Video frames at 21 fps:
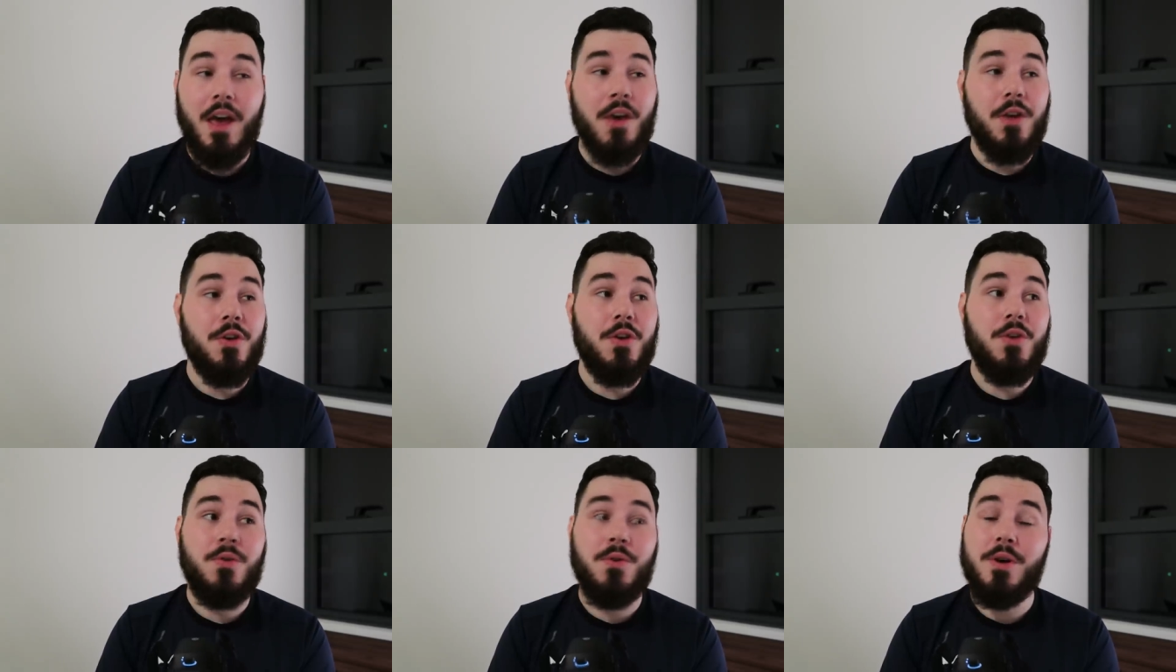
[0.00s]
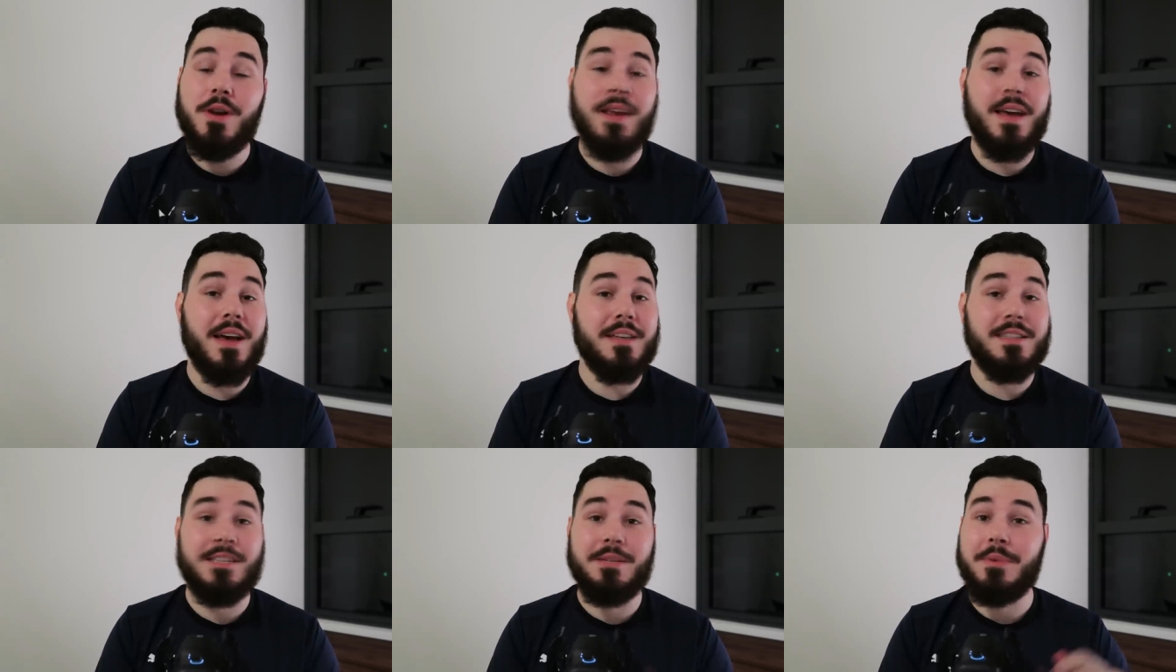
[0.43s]
You could
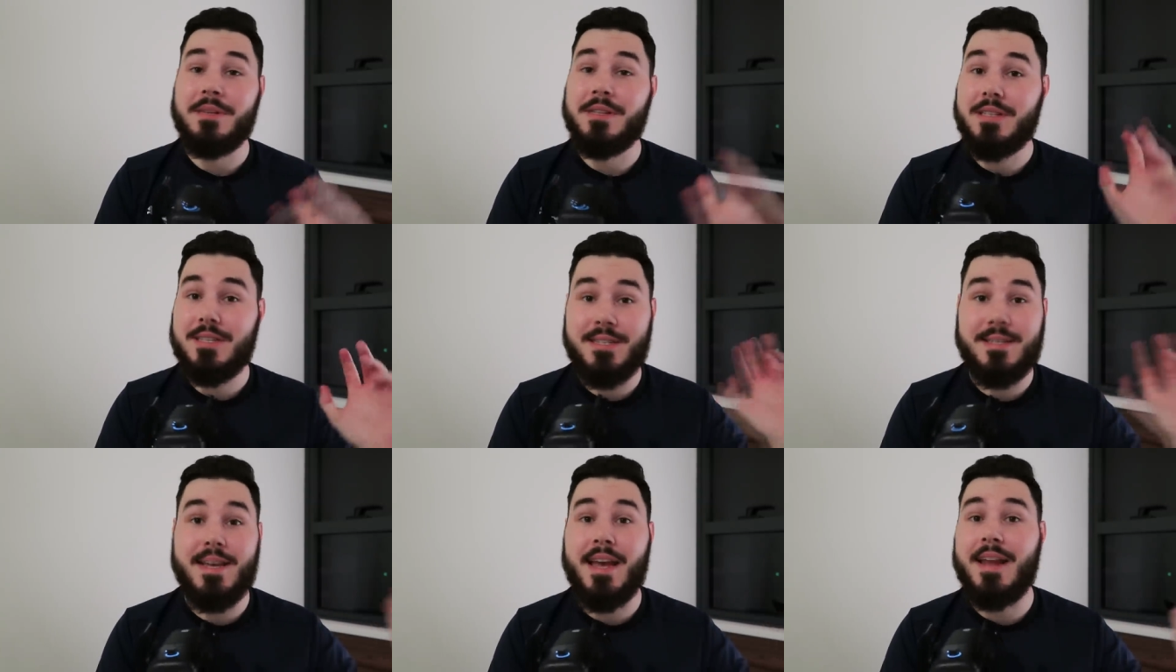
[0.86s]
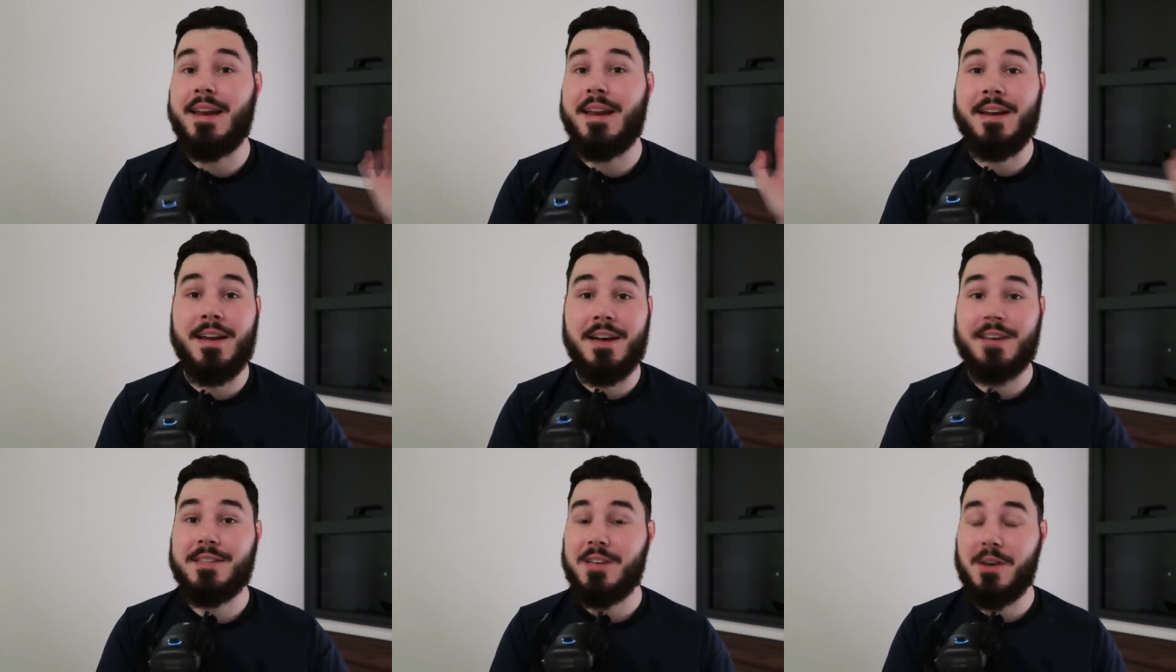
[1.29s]
get some insanely
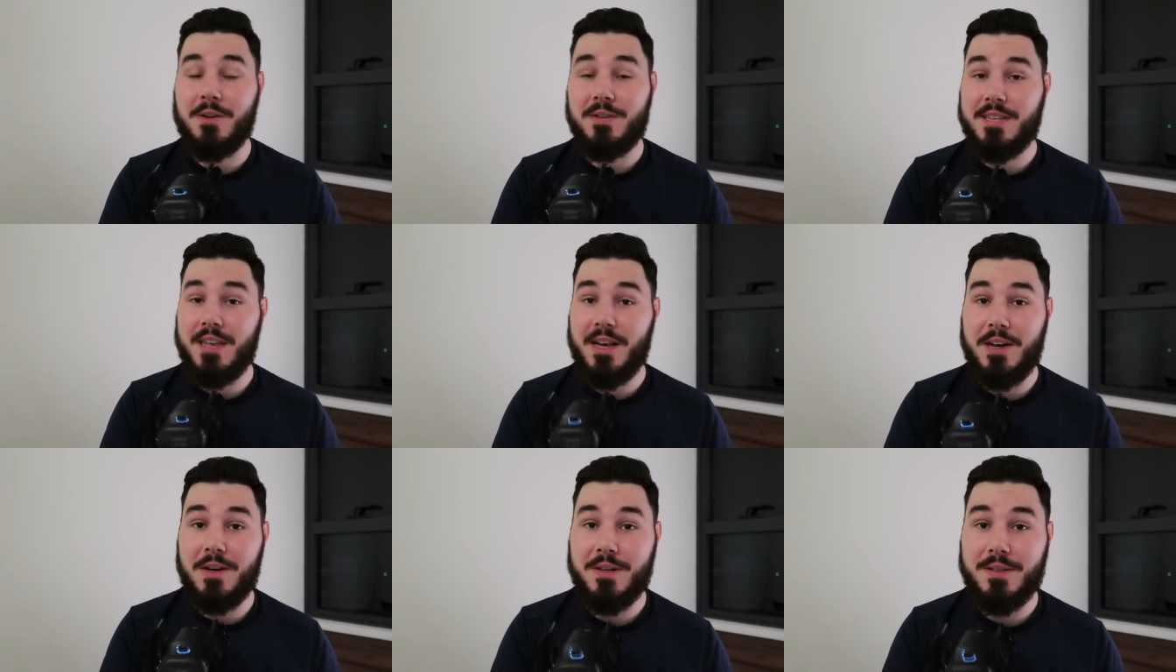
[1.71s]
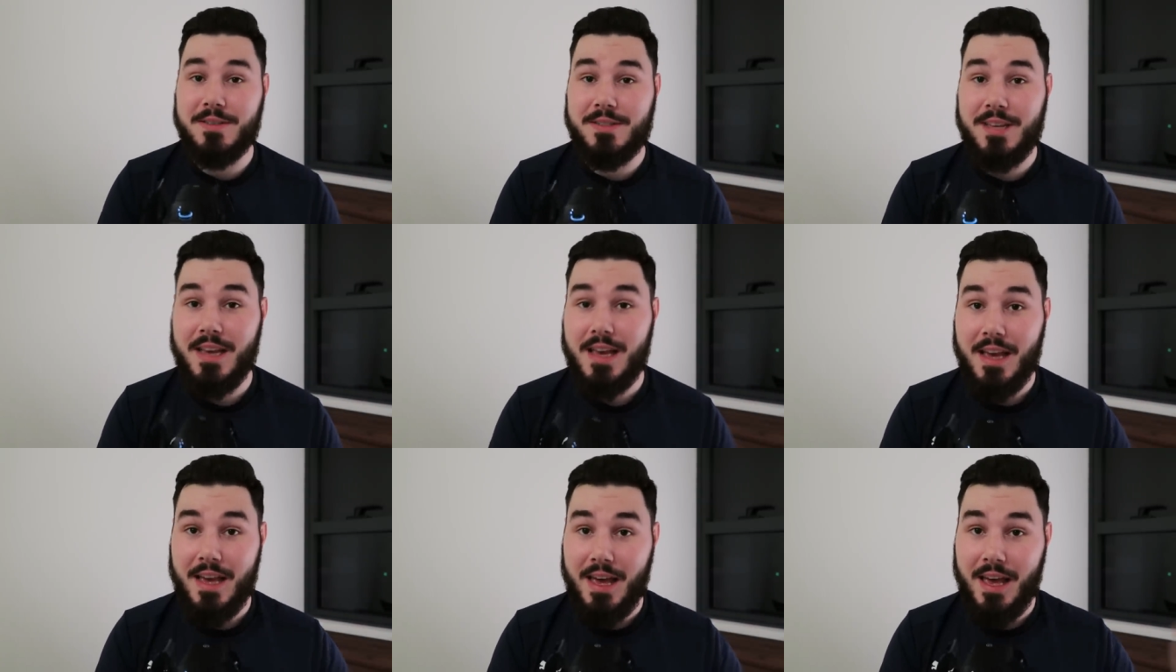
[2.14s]
nice hotels
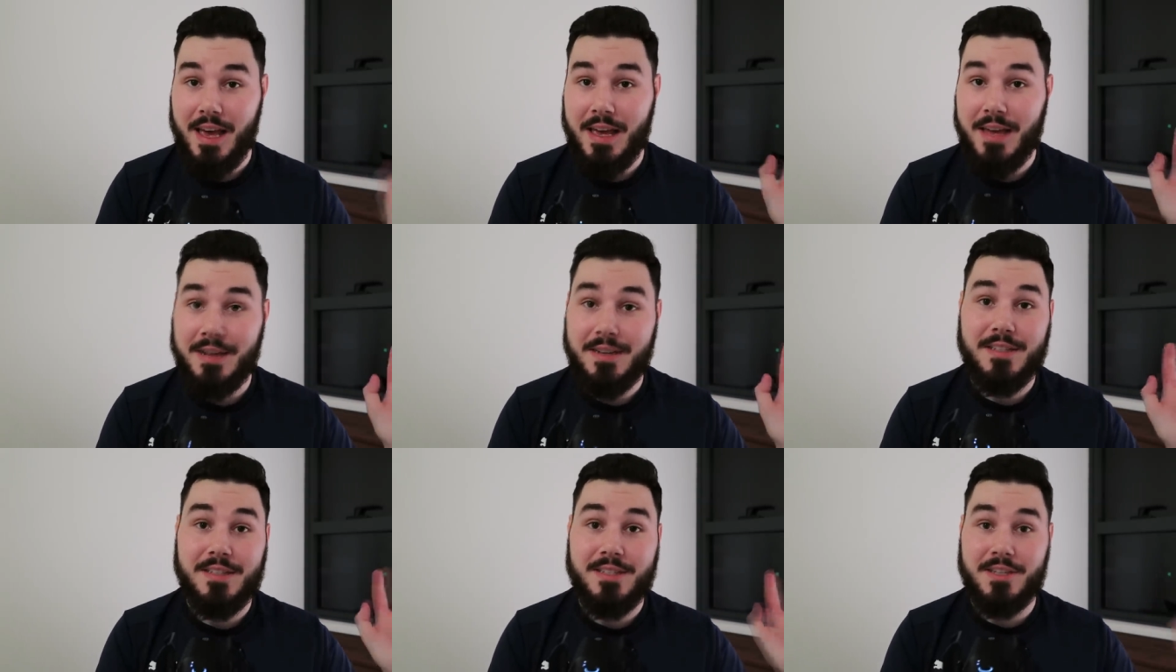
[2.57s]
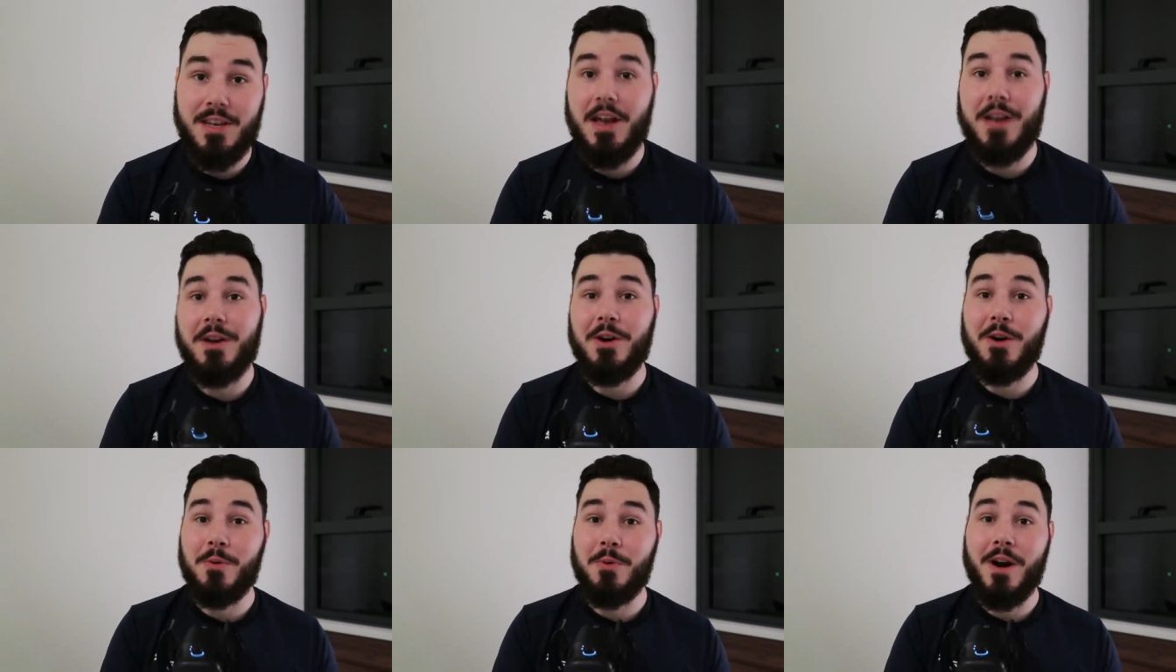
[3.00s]
in
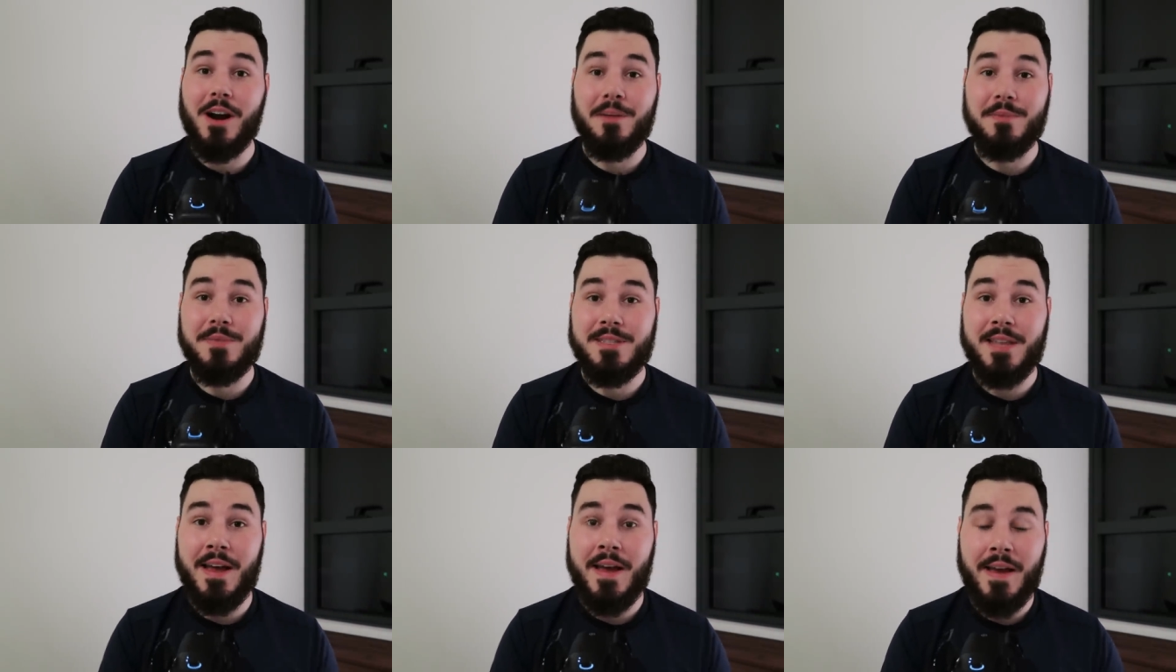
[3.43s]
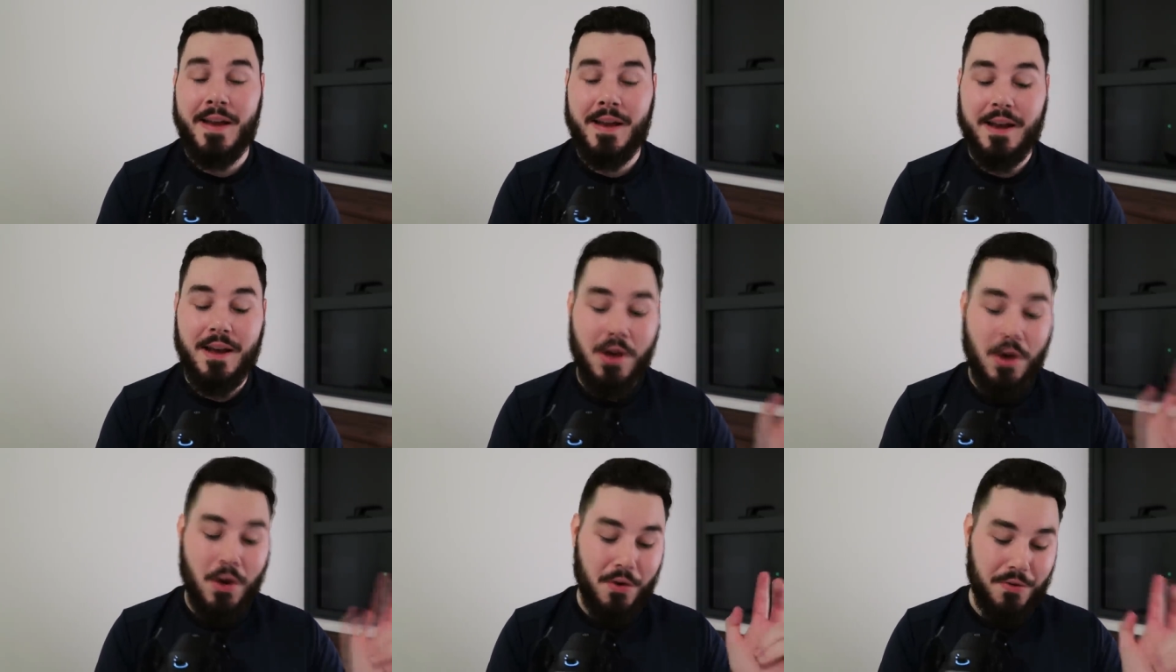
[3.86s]
Saigon, where I'm staying,